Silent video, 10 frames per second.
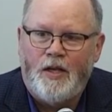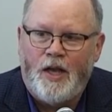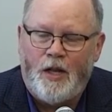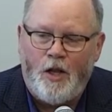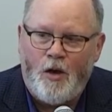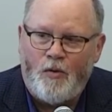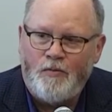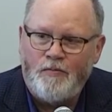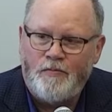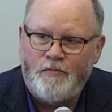Hello.
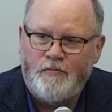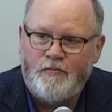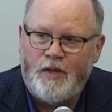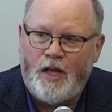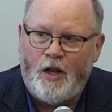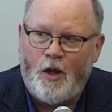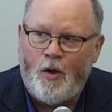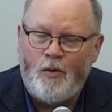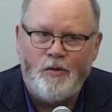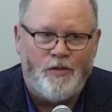
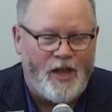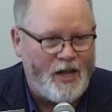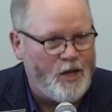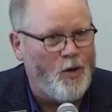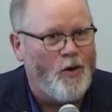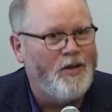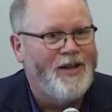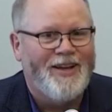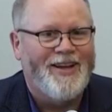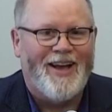Thank you.
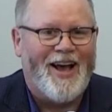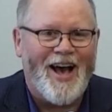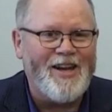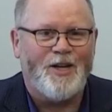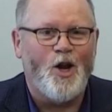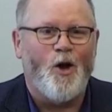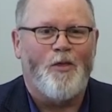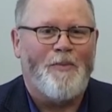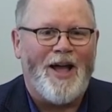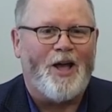I didn't know
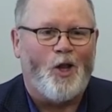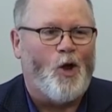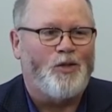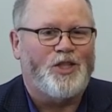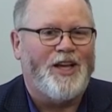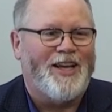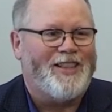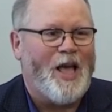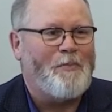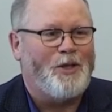that my hellos can get
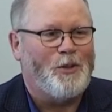that much